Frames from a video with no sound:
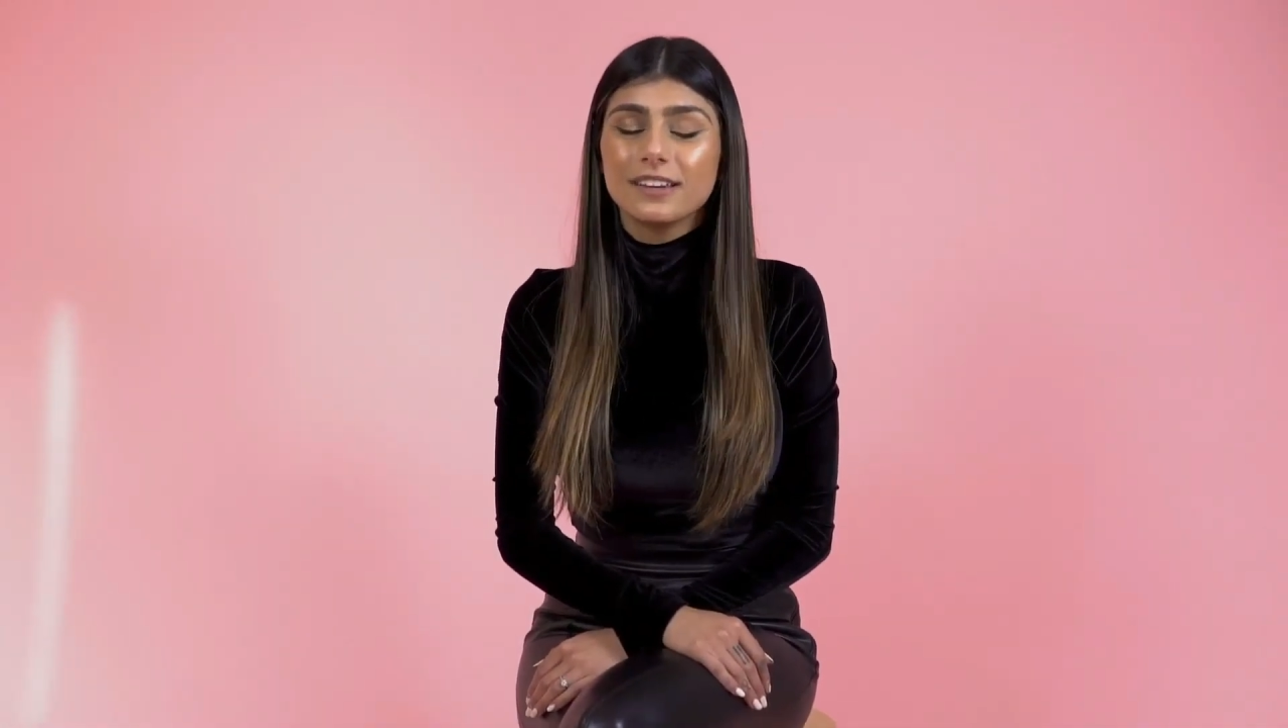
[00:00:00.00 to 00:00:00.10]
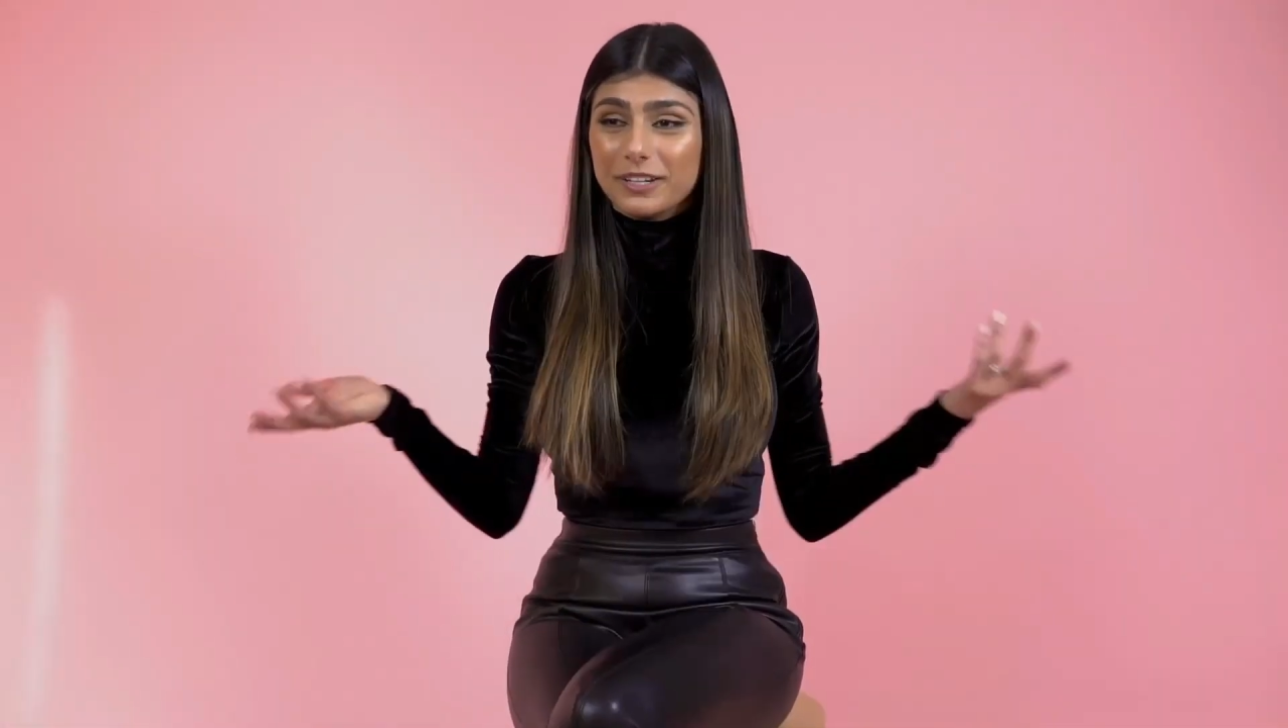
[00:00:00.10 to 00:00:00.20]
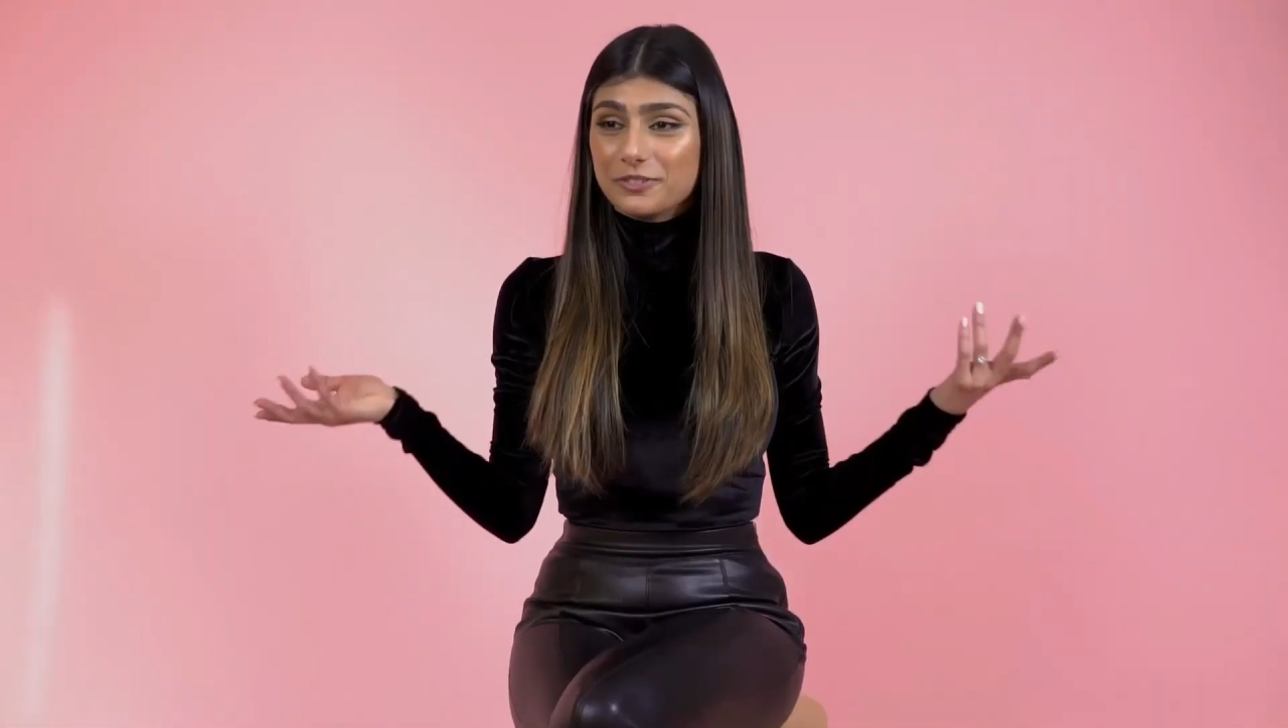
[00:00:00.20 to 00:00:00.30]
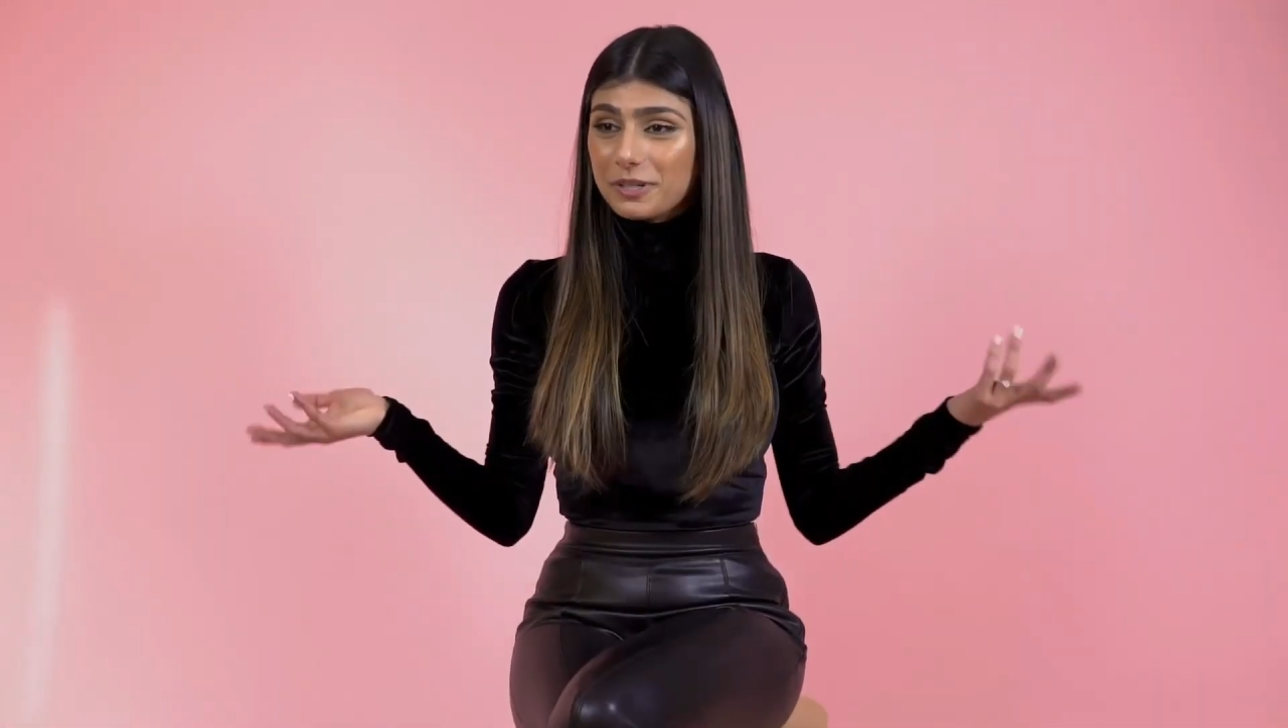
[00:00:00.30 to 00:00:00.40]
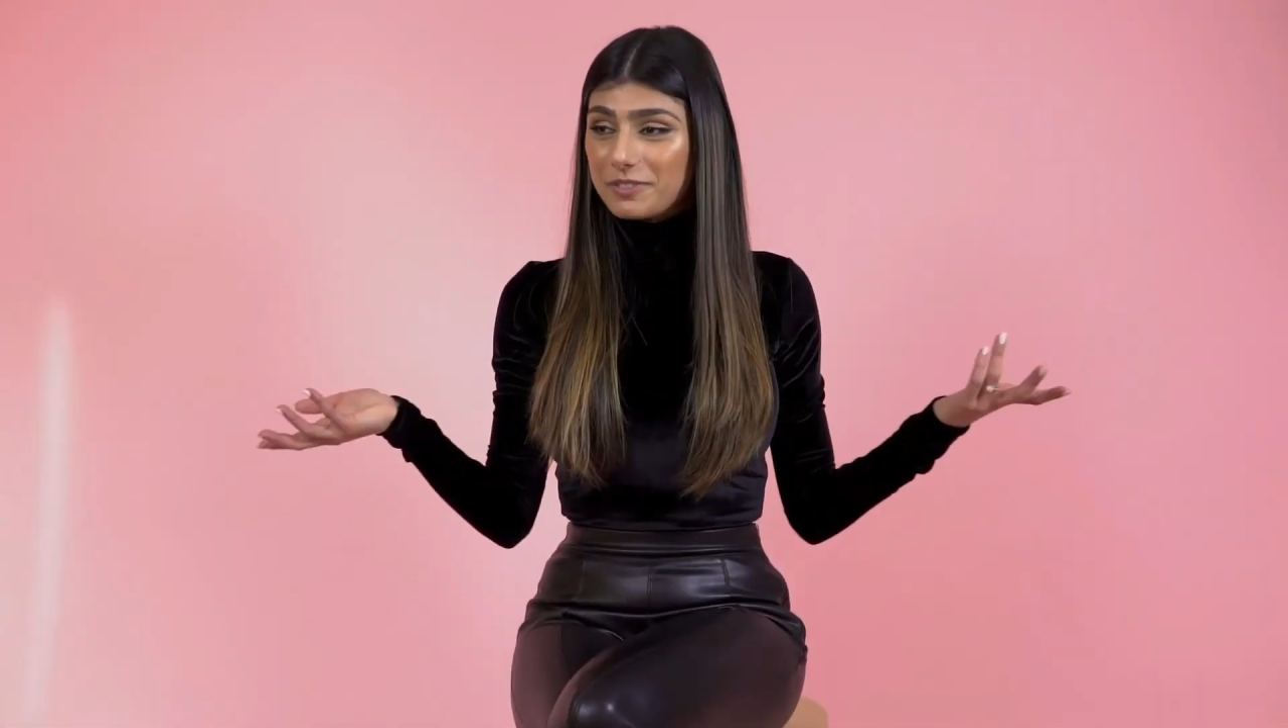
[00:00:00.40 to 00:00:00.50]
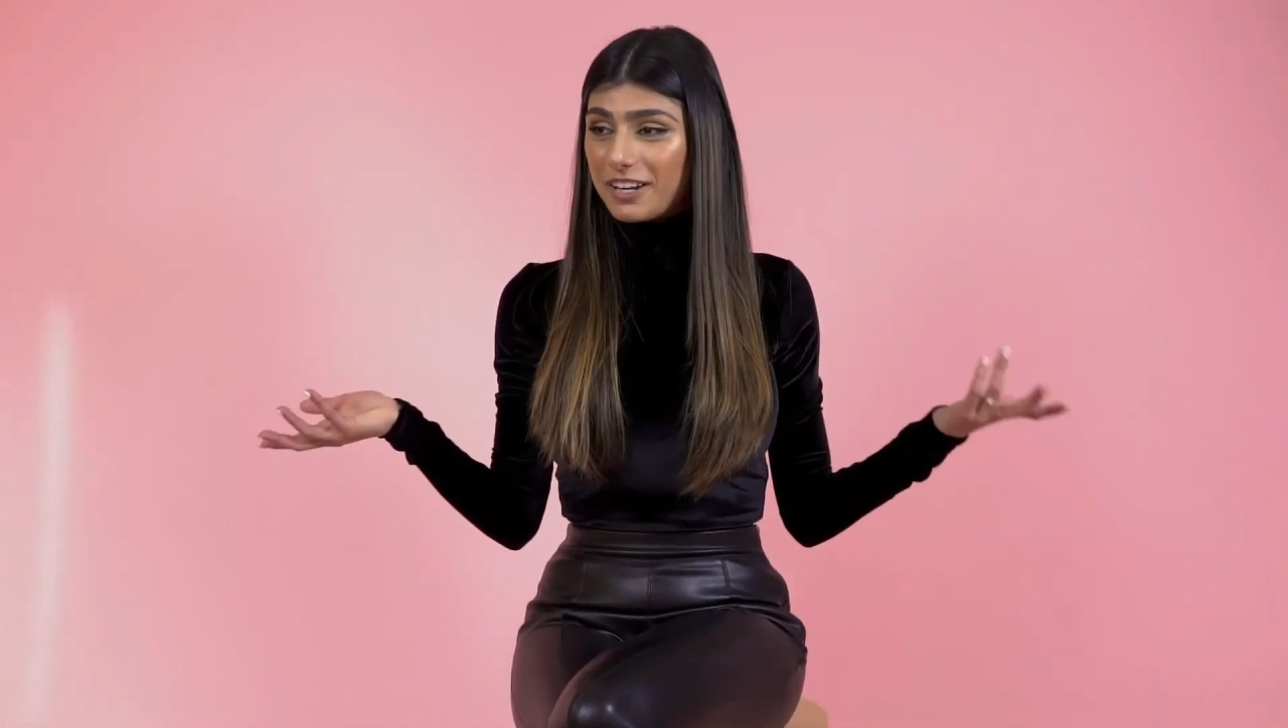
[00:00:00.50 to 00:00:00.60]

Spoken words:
she